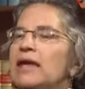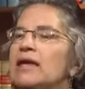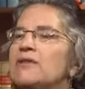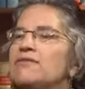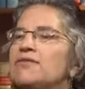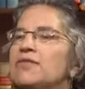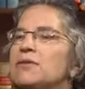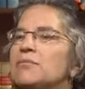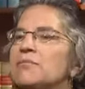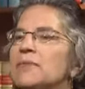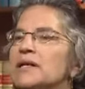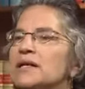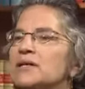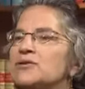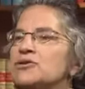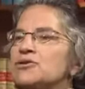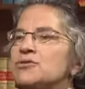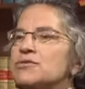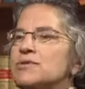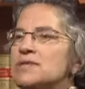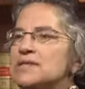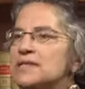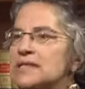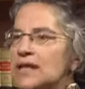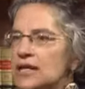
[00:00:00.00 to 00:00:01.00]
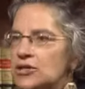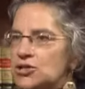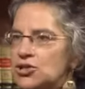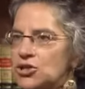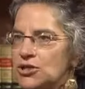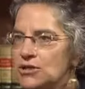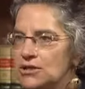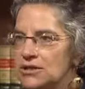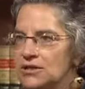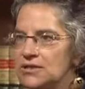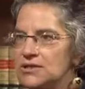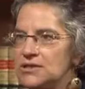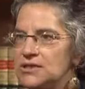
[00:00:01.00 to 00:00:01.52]
if the
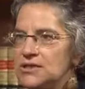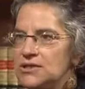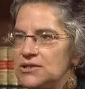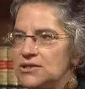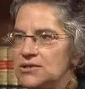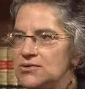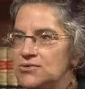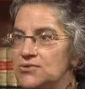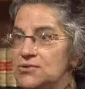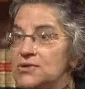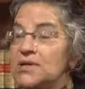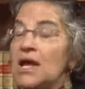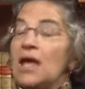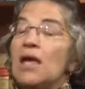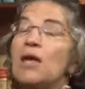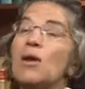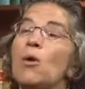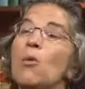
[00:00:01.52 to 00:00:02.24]
militarization continues,